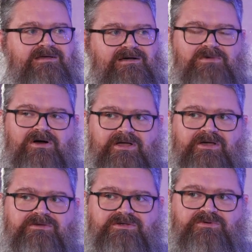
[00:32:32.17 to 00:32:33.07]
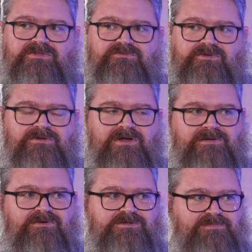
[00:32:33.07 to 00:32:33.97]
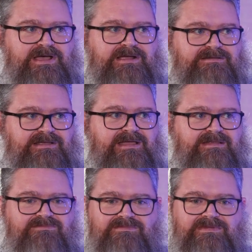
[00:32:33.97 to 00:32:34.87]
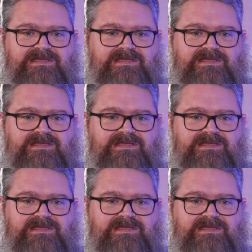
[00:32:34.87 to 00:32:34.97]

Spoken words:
among others with great respect and